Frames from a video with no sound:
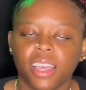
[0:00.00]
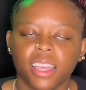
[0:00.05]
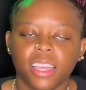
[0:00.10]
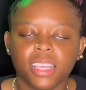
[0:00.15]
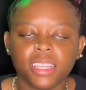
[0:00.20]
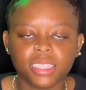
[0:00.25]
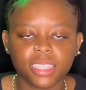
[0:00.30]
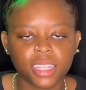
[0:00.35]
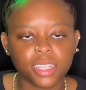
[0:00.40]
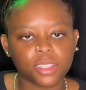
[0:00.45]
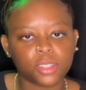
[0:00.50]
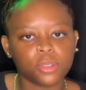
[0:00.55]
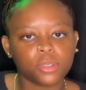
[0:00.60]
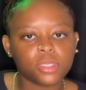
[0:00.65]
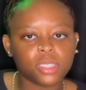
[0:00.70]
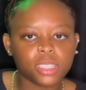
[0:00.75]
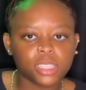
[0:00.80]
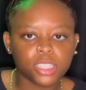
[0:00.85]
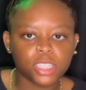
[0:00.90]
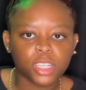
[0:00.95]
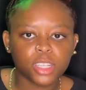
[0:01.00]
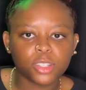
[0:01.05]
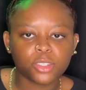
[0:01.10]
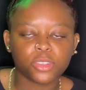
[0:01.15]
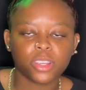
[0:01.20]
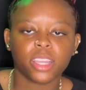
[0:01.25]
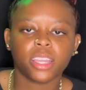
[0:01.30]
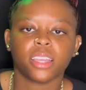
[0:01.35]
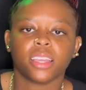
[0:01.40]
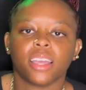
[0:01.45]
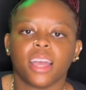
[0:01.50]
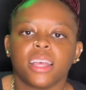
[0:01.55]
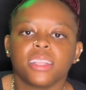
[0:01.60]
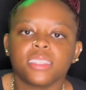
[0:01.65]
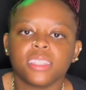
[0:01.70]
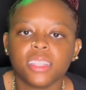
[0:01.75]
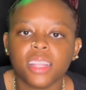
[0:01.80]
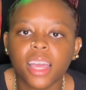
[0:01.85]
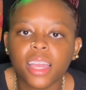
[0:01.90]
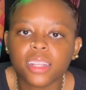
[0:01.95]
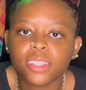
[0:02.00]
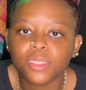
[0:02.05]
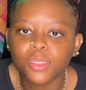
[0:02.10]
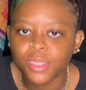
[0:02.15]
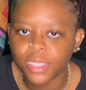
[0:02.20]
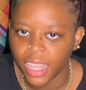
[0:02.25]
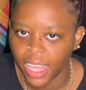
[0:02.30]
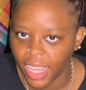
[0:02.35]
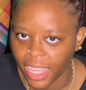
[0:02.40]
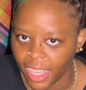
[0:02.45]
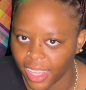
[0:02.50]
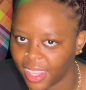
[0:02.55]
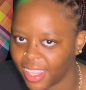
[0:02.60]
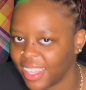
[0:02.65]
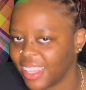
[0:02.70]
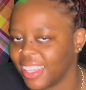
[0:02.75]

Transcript: He said, Deuces she a drink, as in like, do say?